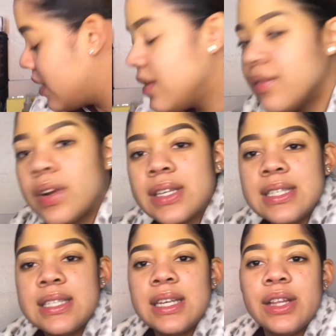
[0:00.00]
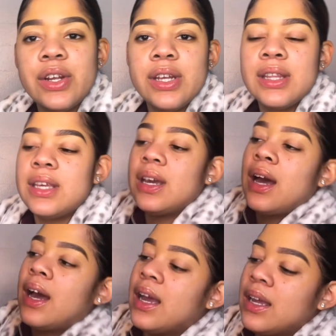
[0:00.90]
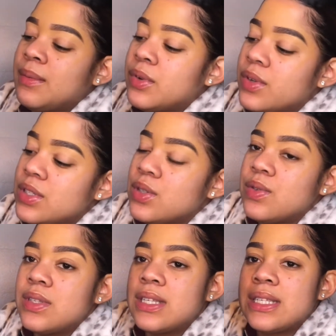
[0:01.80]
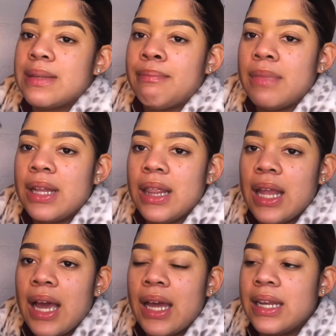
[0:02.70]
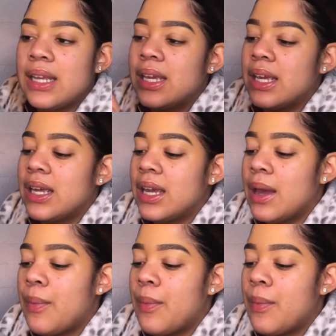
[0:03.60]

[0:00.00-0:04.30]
For concealer in the eye, I'm going to use this Milani